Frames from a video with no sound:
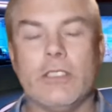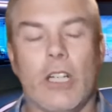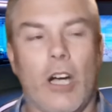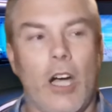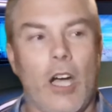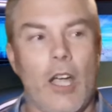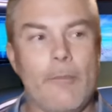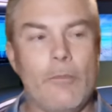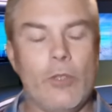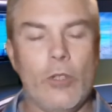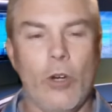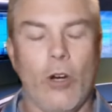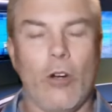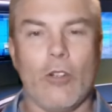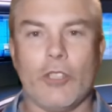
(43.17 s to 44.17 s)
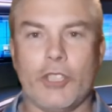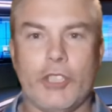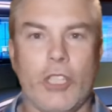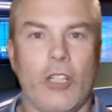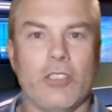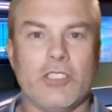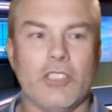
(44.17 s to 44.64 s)
I'm not
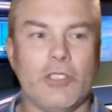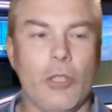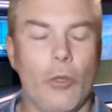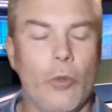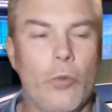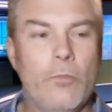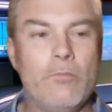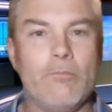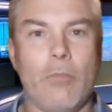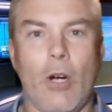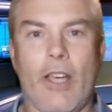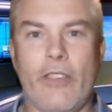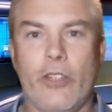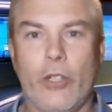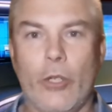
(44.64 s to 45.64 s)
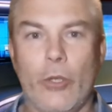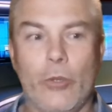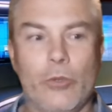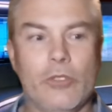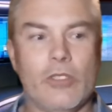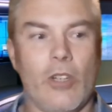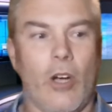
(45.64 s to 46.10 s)
shocked at all by the
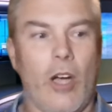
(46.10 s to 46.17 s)
news.